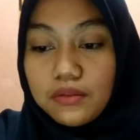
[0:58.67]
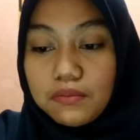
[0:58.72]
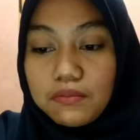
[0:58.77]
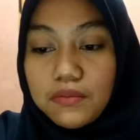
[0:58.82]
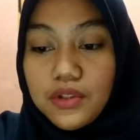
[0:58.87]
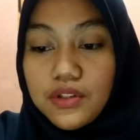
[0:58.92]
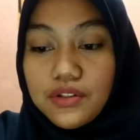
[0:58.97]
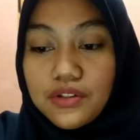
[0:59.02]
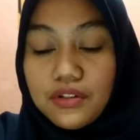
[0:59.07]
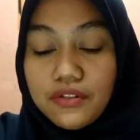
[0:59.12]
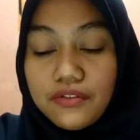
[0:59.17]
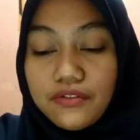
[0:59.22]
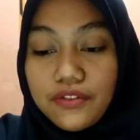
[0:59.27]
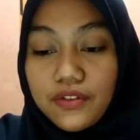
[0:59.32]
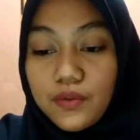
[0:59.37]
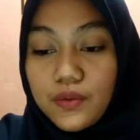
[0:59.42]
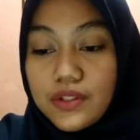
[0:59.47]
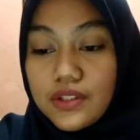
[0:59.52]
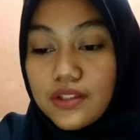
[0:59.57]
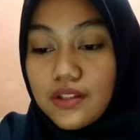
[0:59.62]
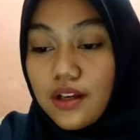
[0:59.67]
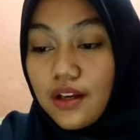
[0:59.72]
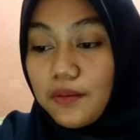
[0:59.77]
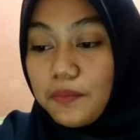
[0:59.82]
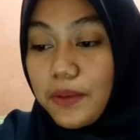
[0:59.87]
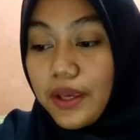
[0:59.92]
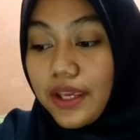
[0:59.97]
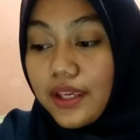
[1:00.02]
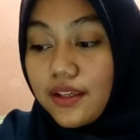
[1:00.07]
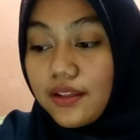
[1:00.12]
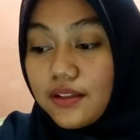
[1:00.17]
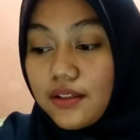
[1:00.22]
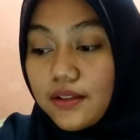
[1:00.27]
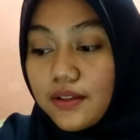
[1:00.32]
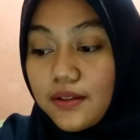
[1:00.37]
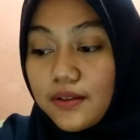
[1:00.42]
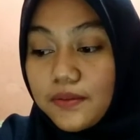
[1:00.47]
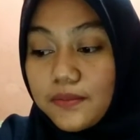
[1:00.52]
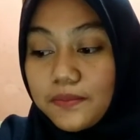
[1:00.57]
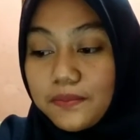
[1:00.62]
Most of you is coming.
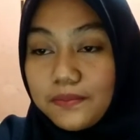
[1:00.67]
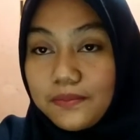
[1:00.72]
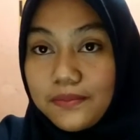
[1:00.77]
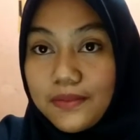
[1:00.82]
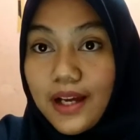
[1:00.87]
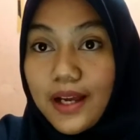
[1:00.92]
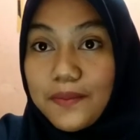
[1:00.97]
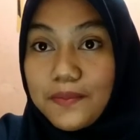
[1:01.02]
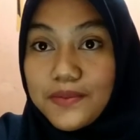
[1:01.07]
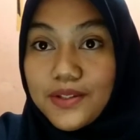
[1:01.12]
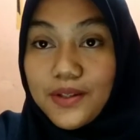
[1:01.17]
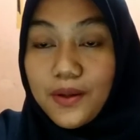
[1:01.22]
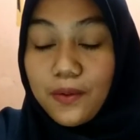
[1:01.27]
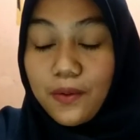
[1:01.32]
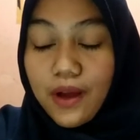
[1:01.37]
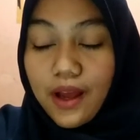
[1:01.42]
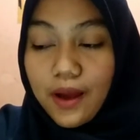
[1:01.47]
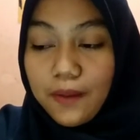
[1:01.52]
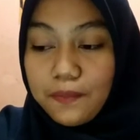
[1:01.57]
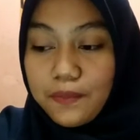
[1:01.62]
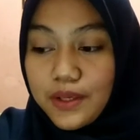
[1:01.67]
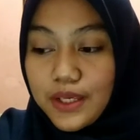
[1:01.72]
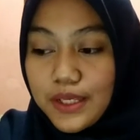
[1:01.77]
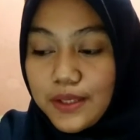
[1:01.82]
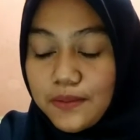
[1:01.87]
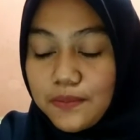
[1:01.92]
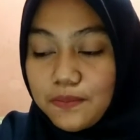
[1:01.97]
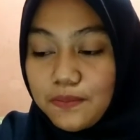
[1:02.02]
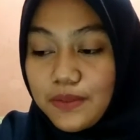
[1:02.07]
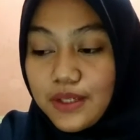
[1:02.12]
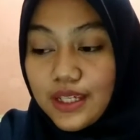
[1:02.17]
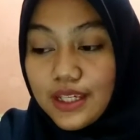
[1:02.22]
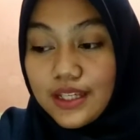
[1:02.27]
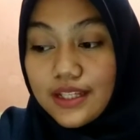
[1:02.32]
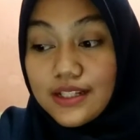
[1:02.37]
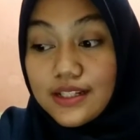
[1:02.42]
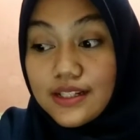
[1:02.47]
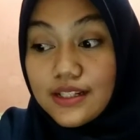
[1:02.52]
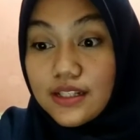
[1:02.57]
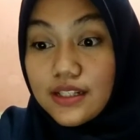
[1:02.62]
I'm so happy
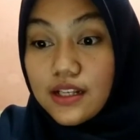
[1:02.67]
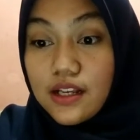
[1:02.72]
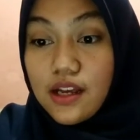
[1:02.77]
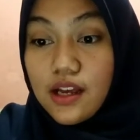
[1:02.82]
because